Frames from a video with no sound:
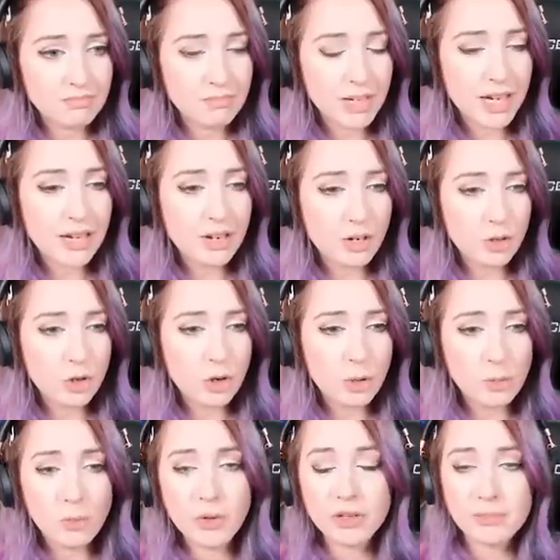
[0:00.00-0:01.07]
making a
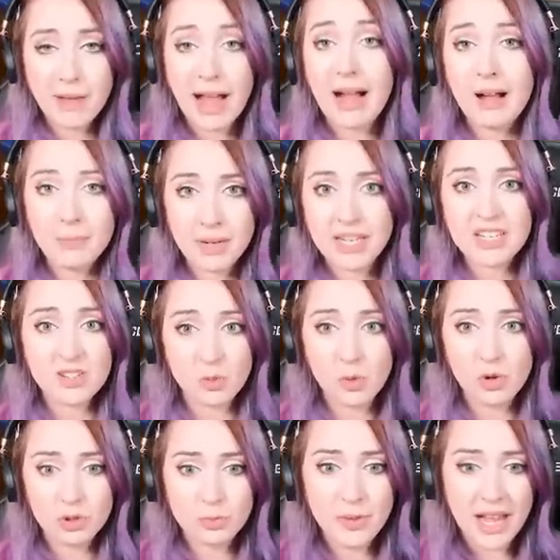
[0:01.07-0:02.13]
gnome with my piece of
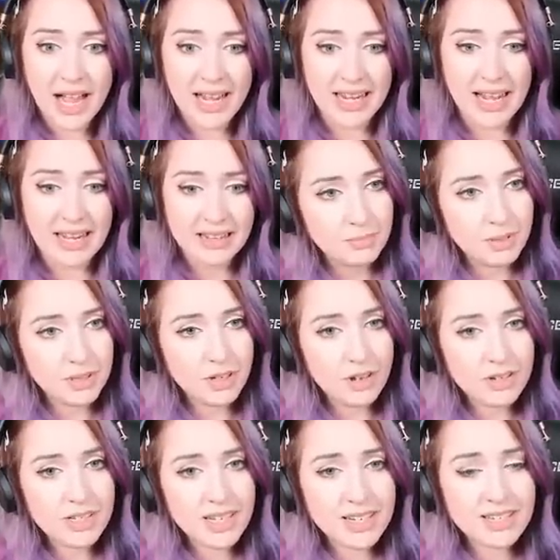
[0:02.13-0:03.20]
wood, may I add. But
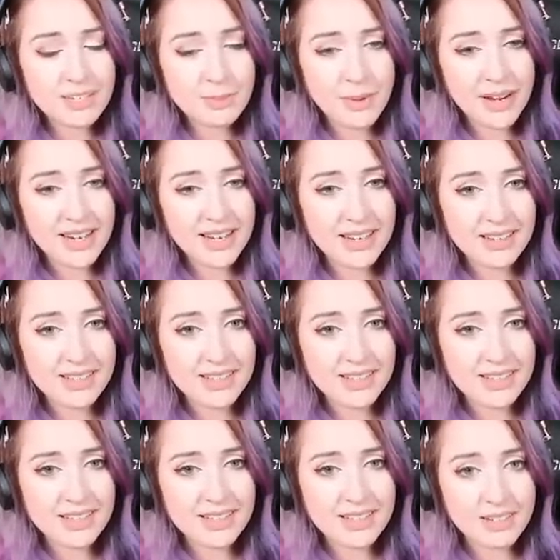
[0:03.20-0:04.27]
now Tiggs has been here
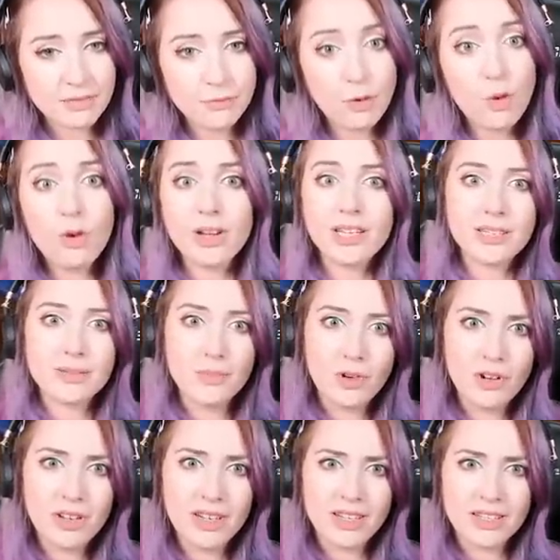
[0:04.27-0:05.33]
since the 40
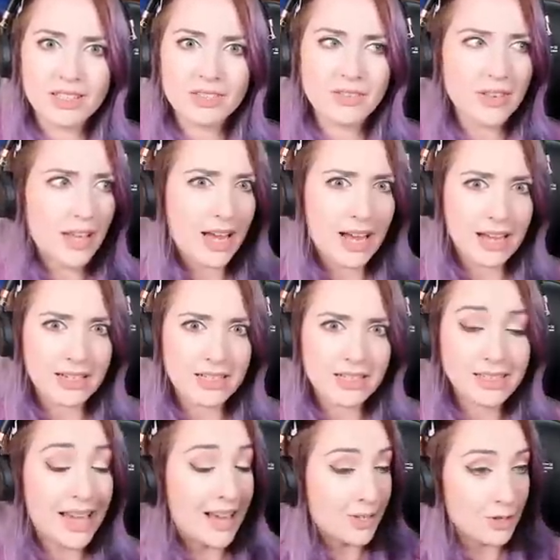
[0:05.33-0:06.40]
simoleons for
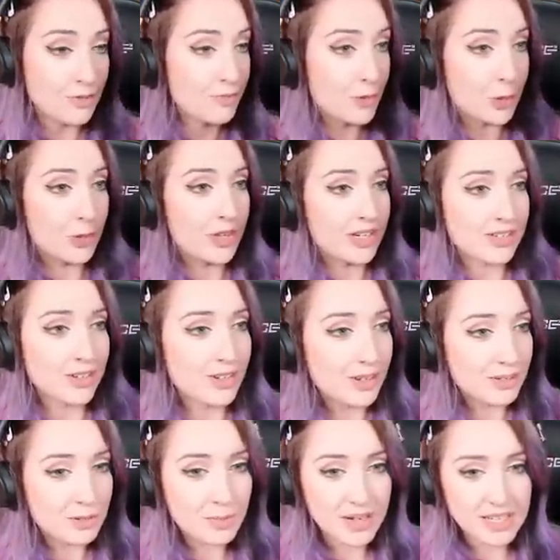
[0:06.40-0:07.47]
that. I don't fucking think so.
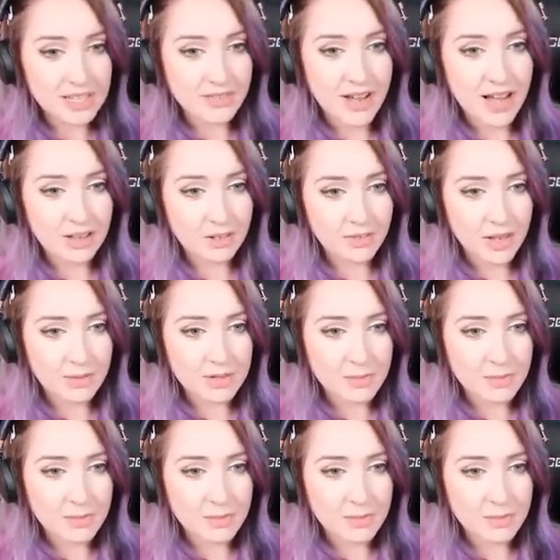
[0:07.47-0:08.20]
That was a piece of art, love. That was a